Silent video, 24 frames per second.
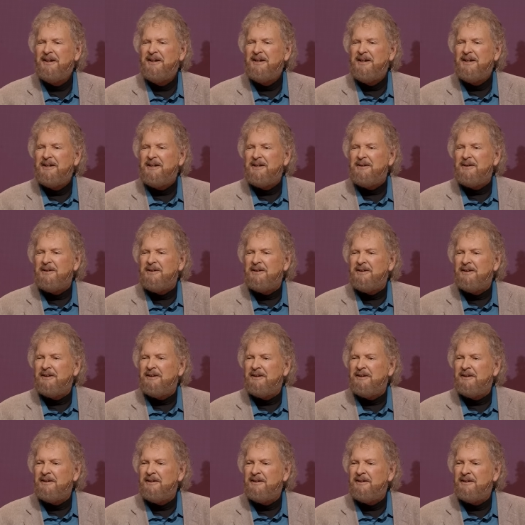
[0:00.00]

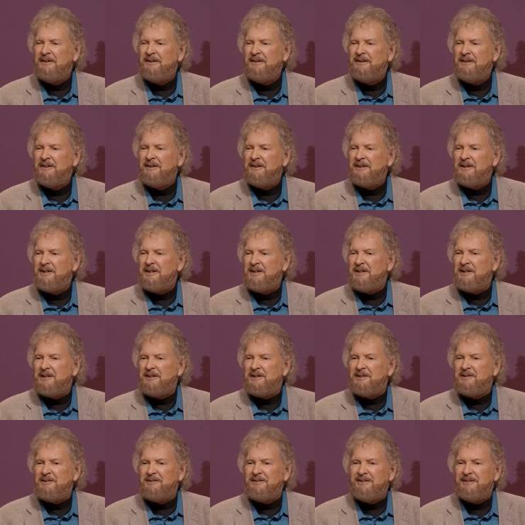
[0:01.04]
(no one is talking)